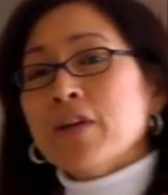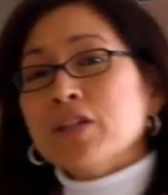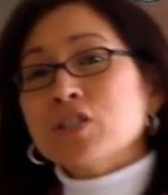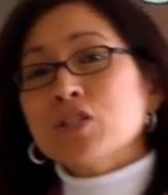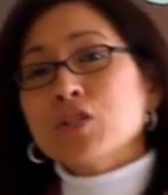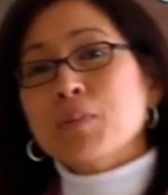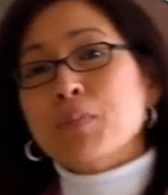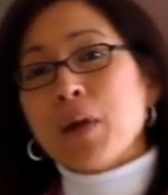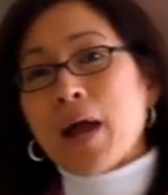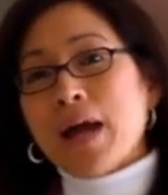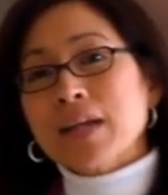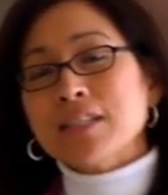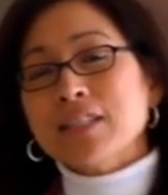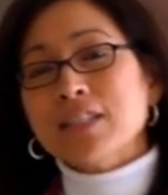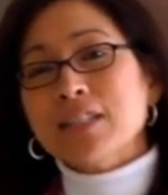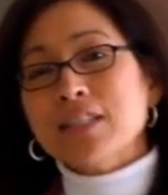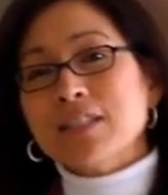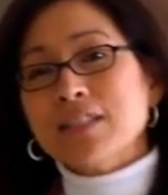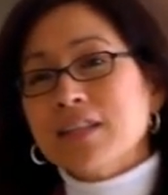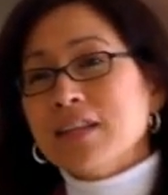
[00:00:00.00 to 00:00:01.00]
professional
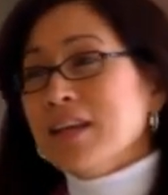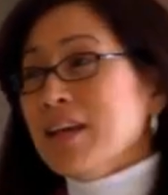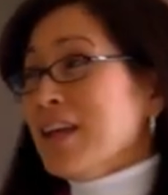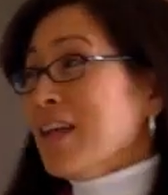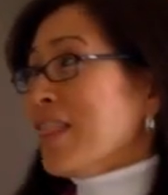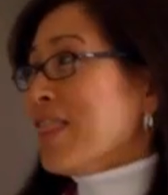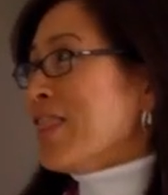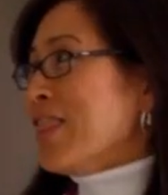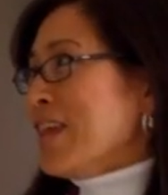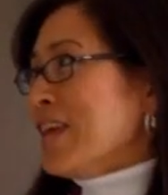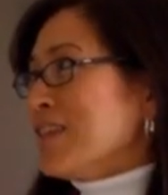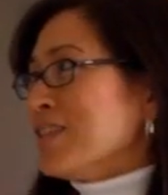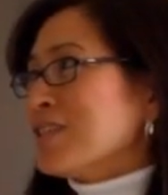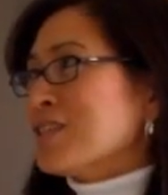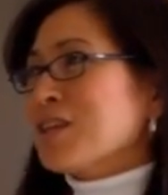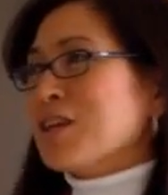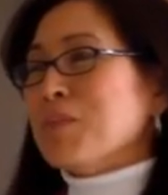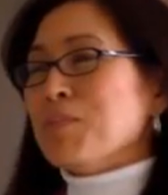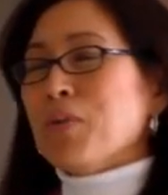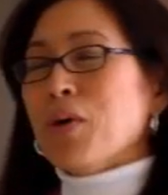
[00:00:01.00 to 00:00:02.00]
practice,
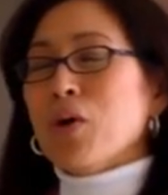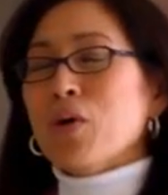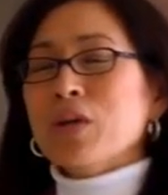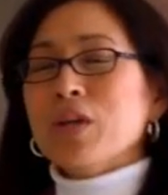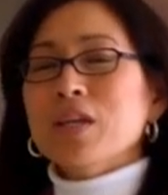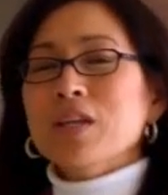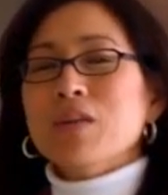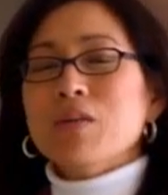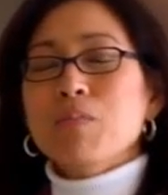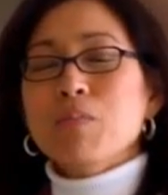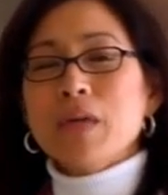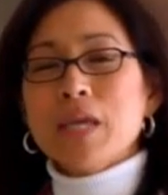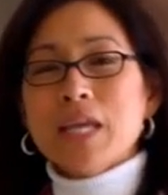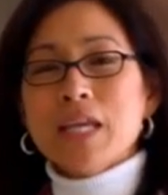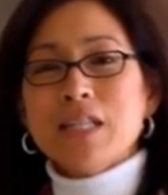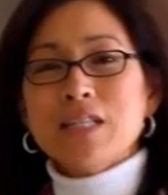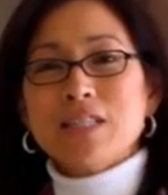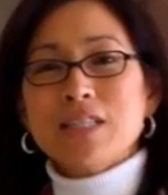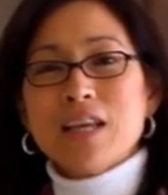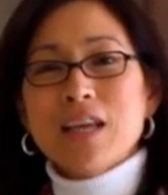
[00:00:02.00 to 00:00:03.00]
this component
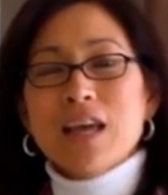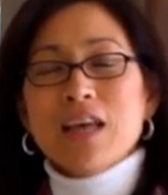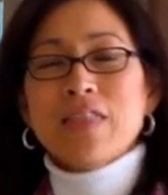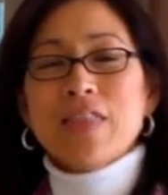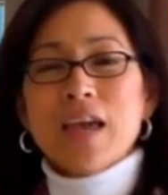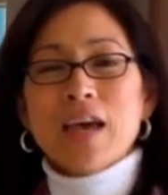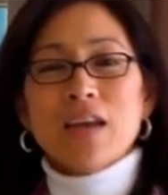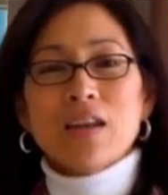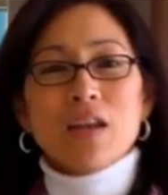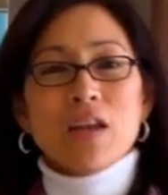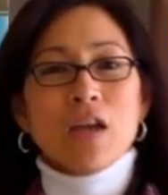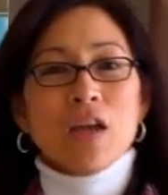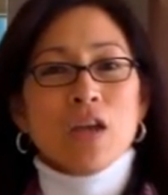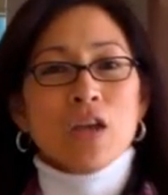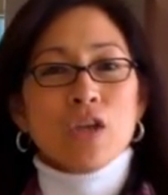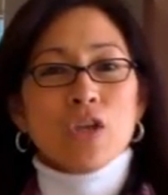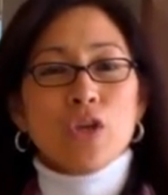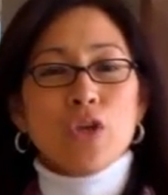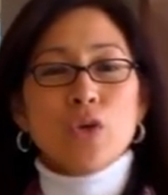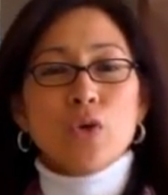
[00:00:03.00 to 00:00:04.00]
means that
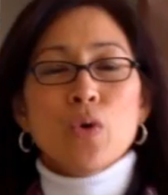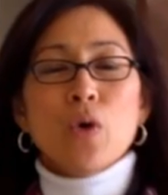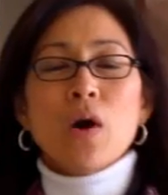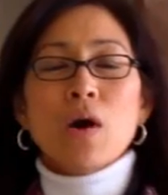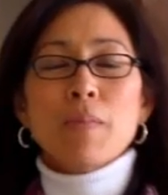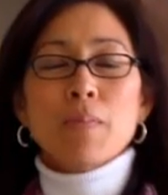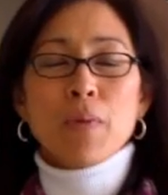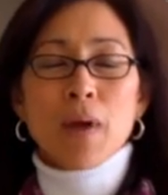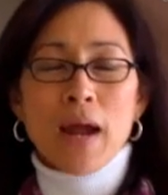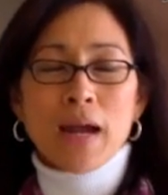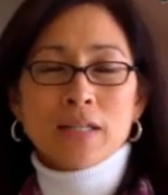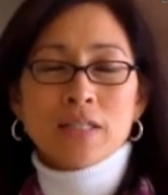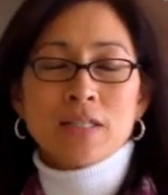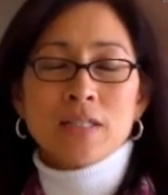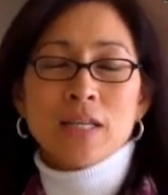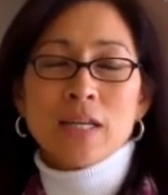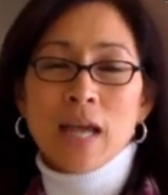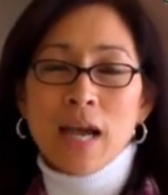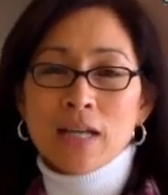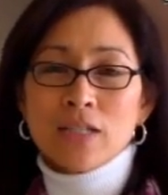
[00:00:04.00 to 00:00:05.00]
you are
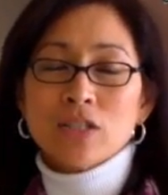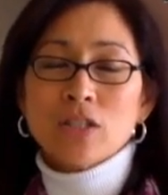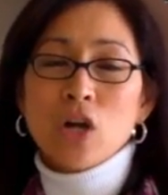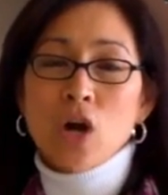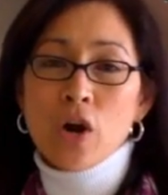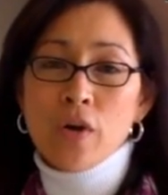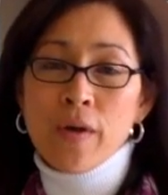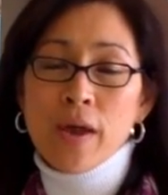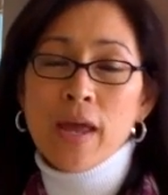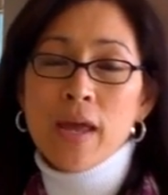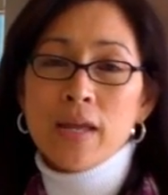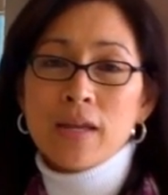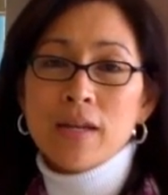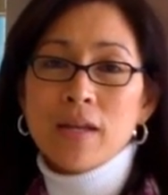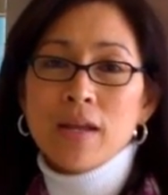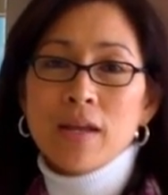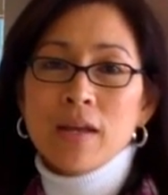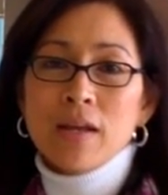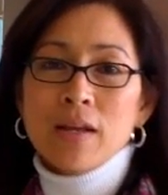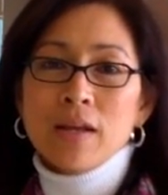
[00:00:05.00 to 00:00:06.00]
practicing as an RN
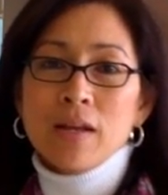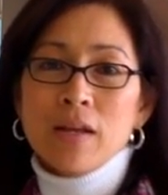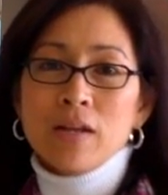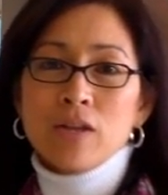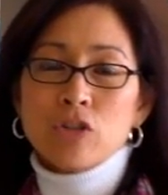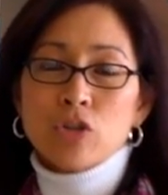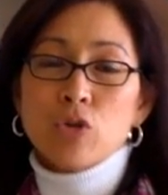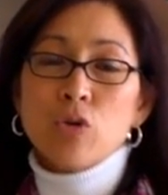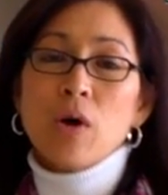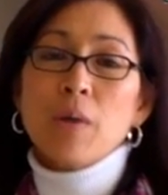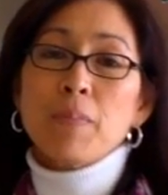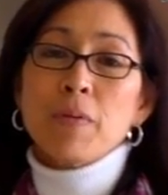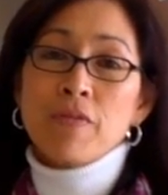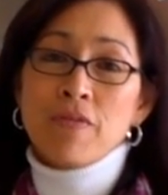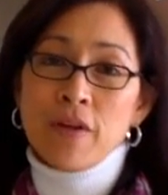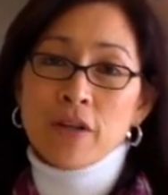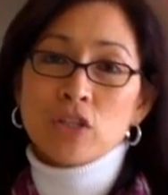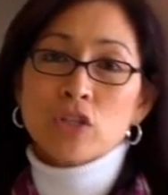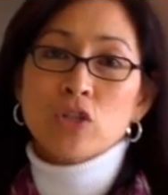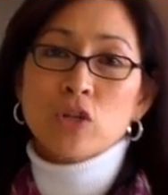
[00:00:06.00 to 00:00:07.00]
to a
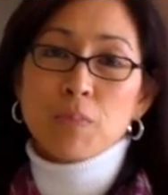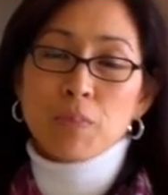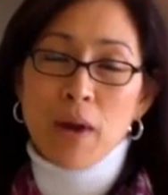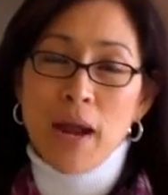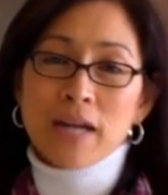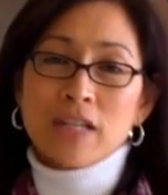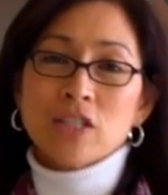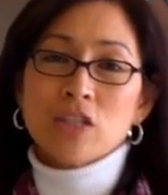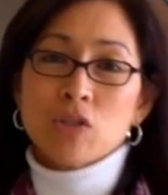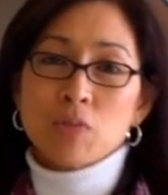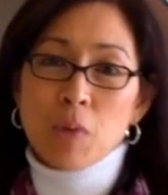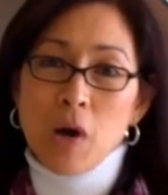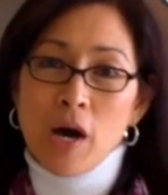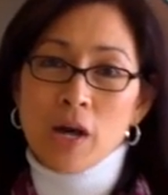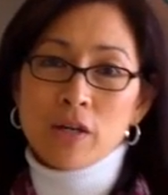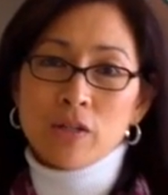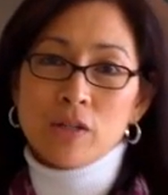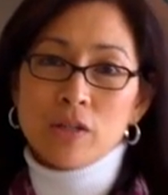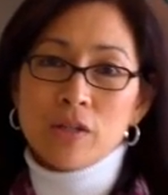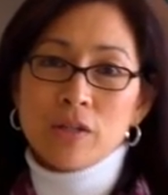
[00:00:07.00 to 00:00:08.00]
professional practice
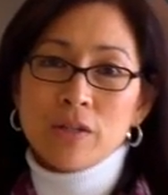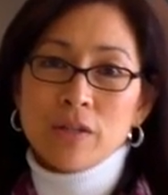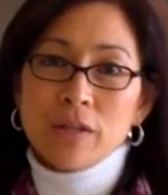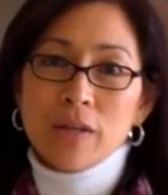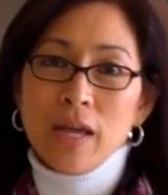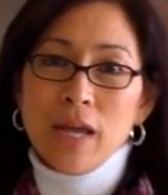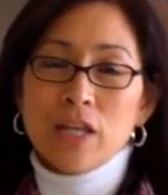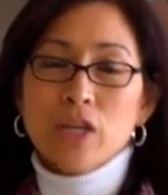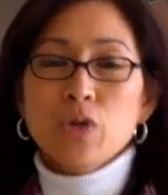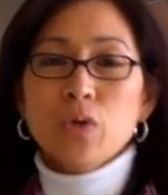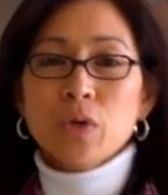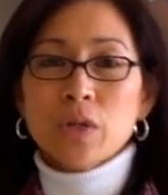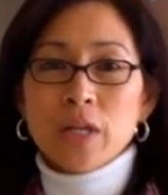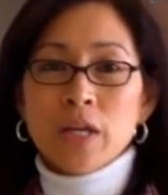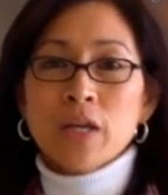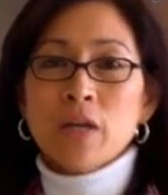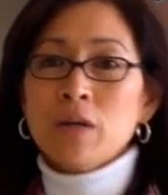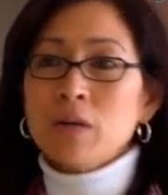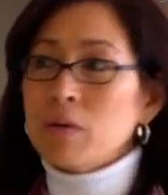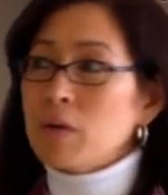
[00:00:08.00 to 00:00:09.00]
model. And you
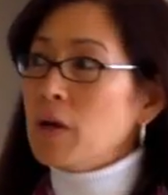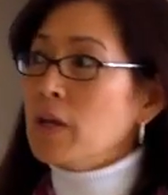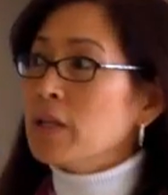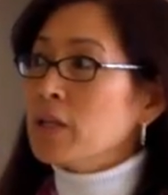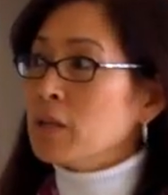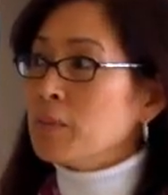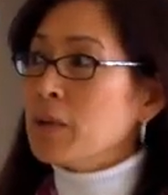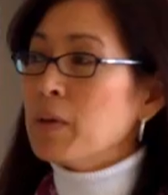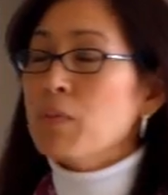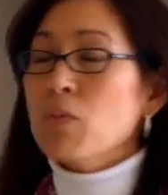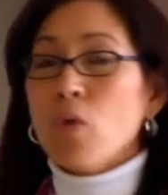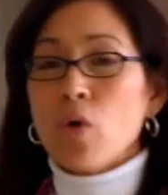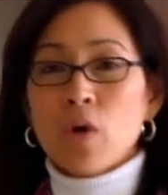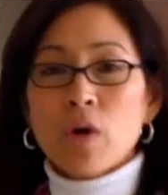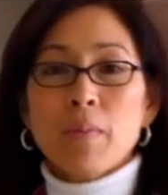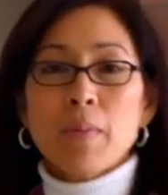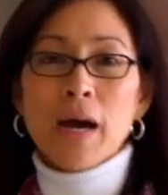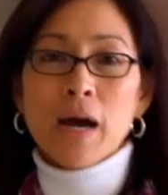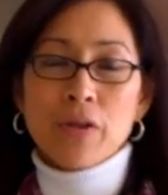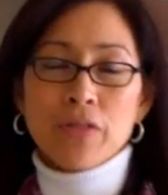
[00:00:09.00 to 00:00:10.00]
will hear a little bit more
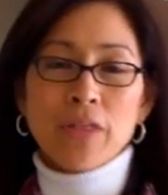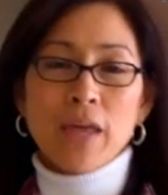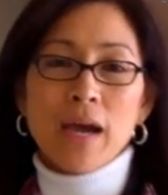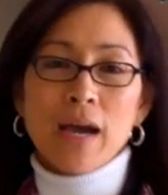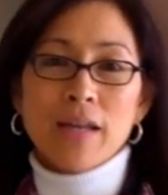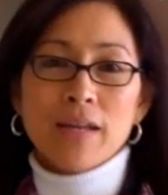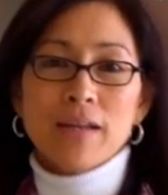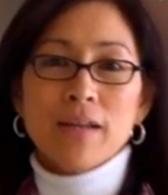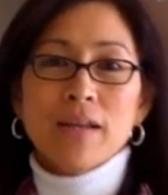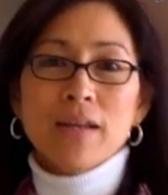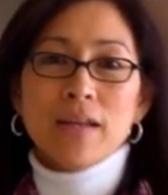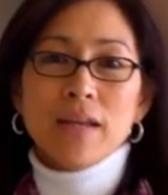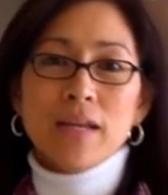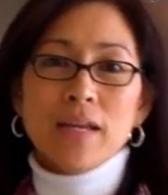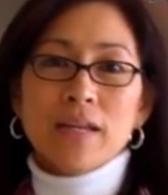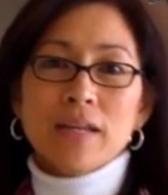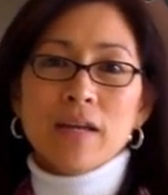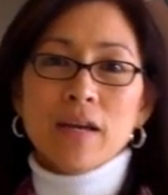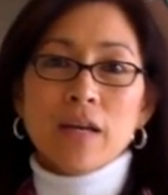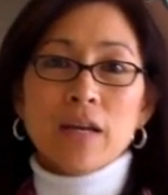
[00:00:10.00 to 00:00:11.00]
about that
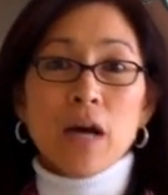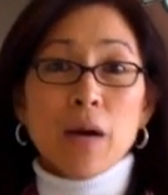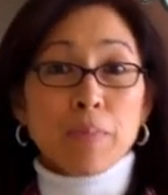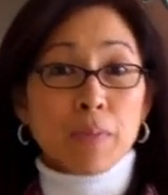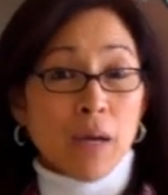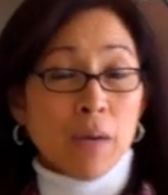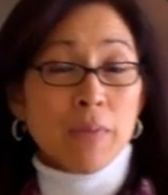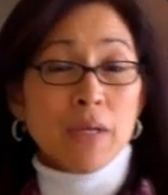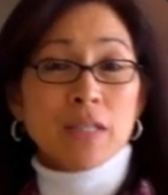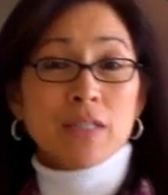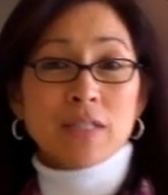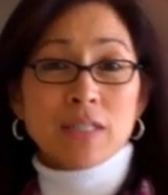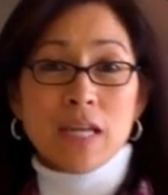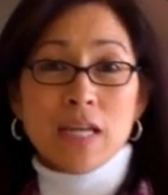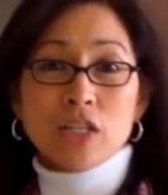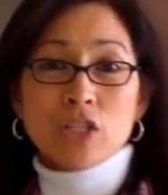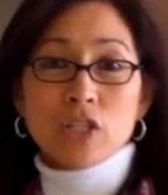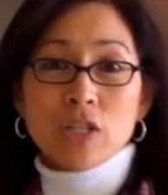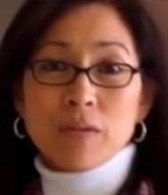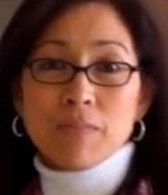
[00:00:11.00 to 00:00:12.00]
in an upcoming
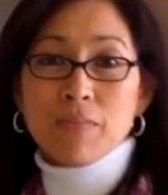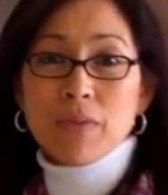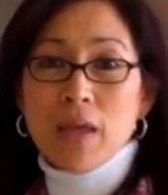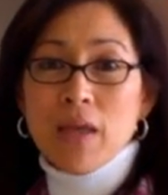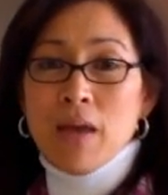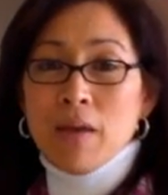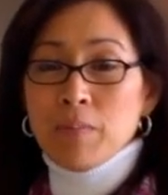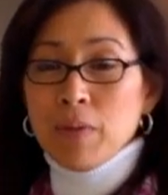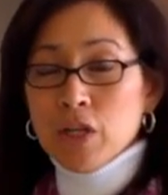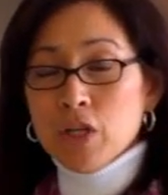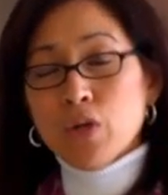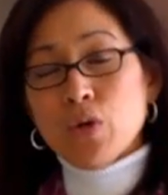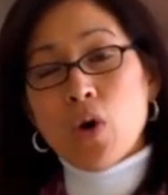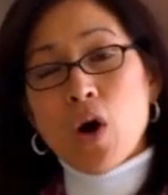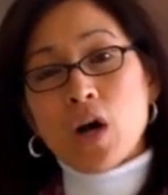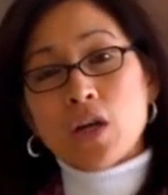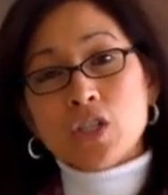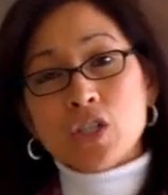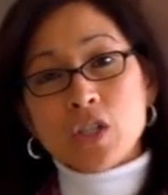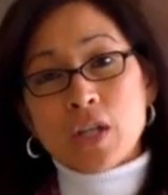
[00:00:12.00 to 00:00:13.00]
station. But you
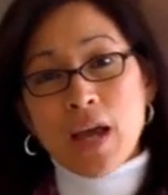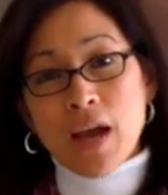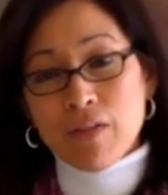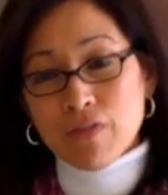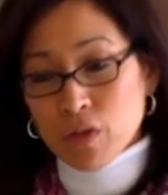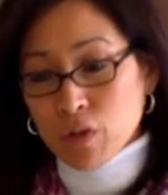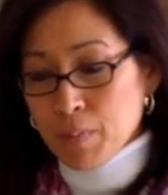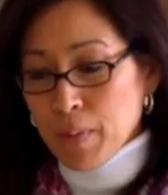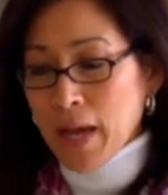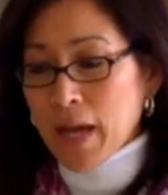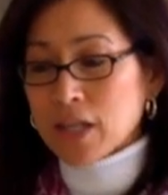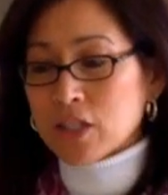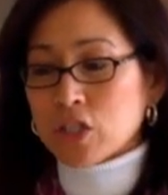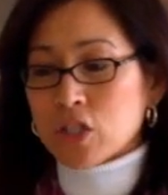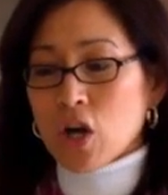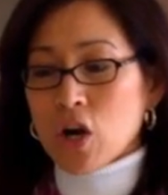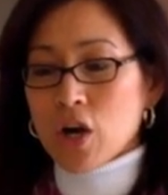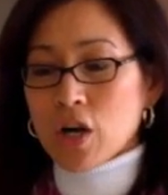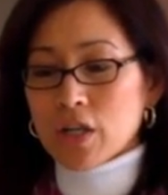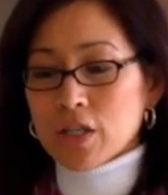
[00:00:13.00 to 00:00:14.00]
all should have your badge
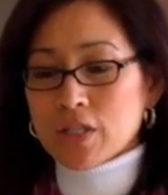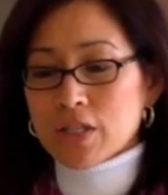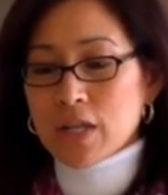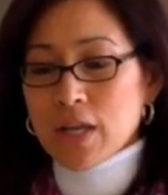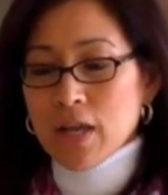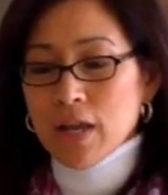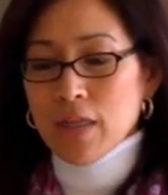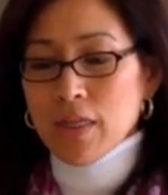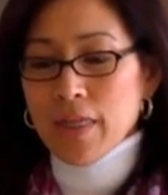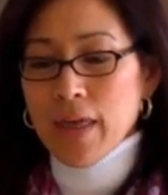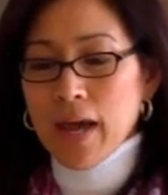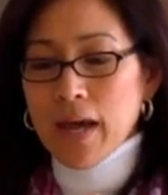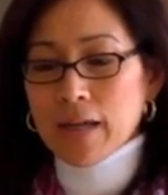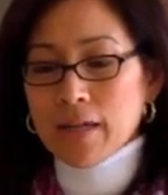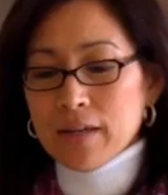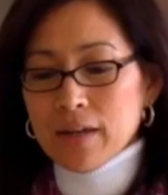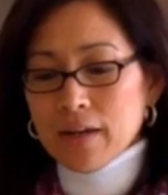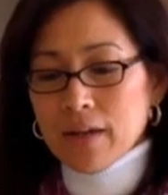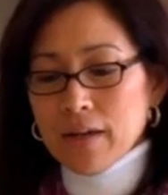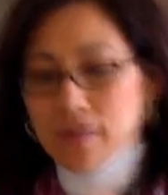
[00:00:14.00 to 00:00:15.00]
cards
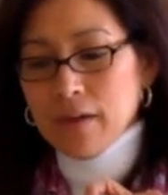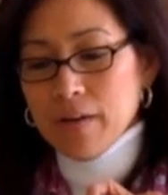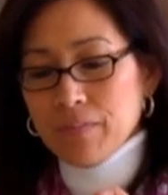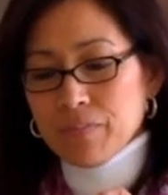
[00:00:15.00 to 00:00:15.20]
that